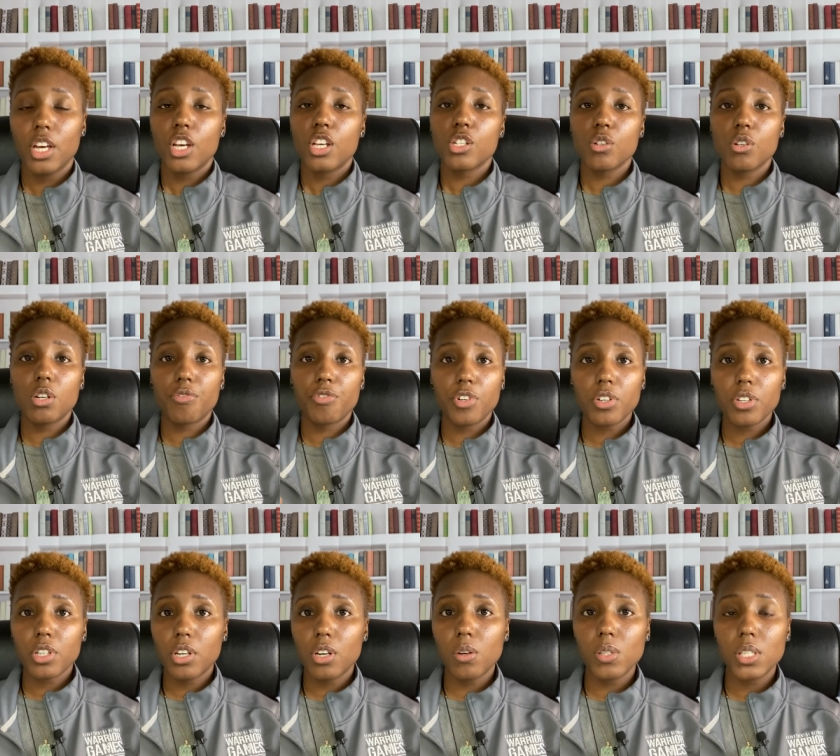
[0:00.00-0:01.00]
So if your
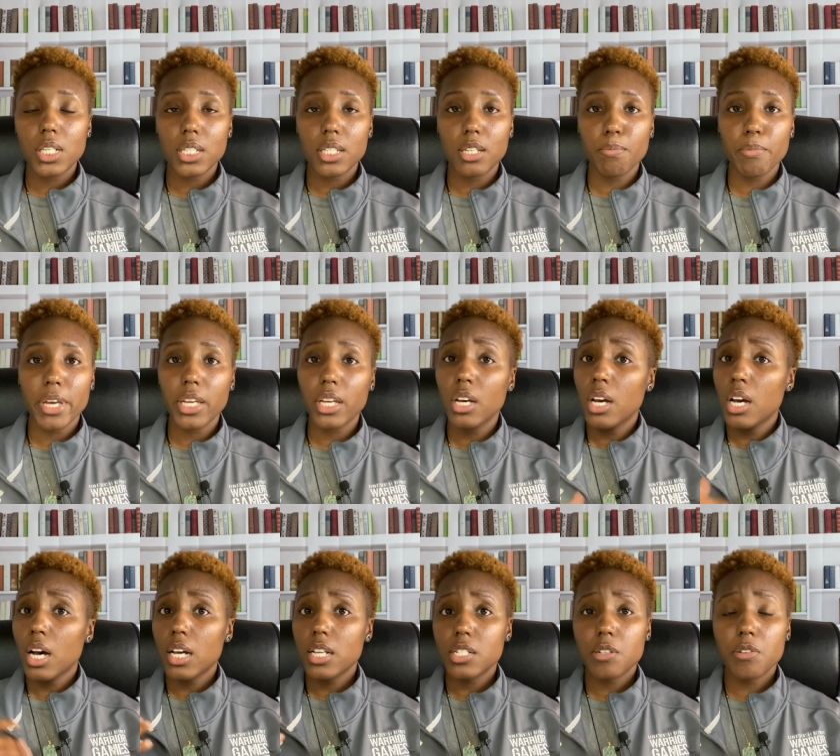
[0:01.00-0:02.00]
goal is to make
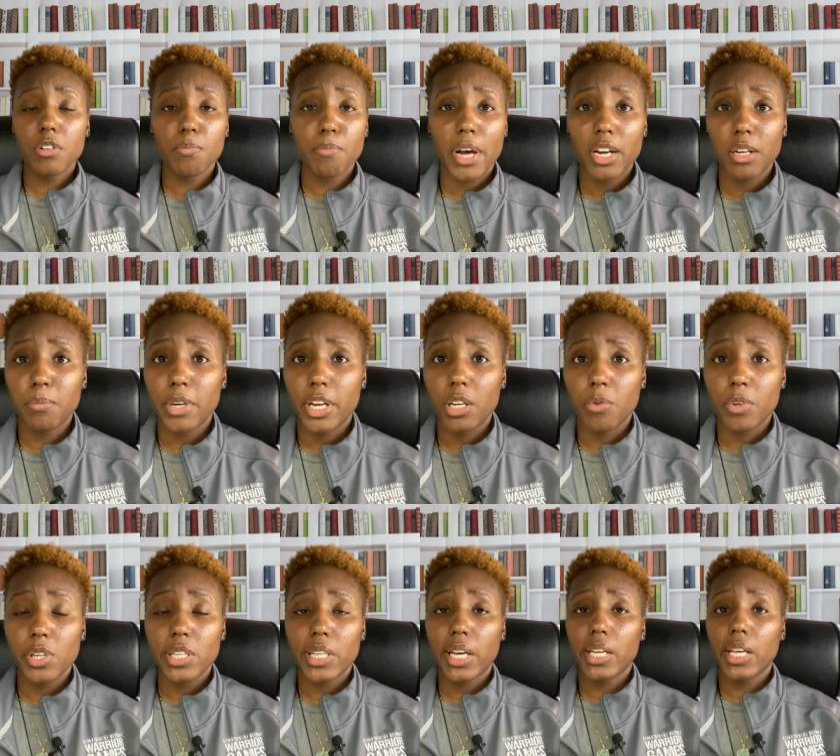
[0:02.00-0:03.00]
a certain amount of money, where
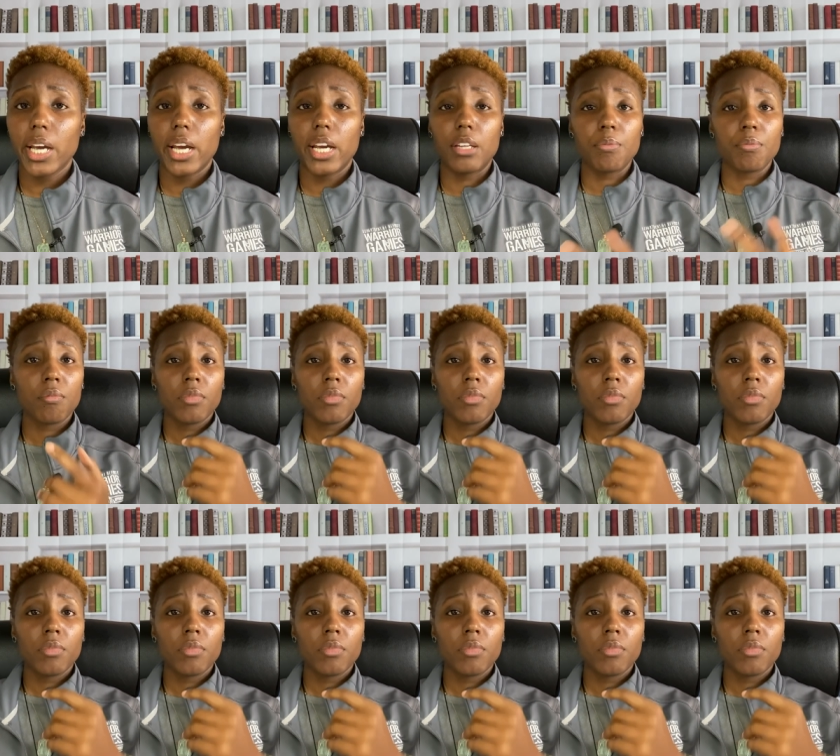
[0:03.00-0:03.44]
you're like, hey,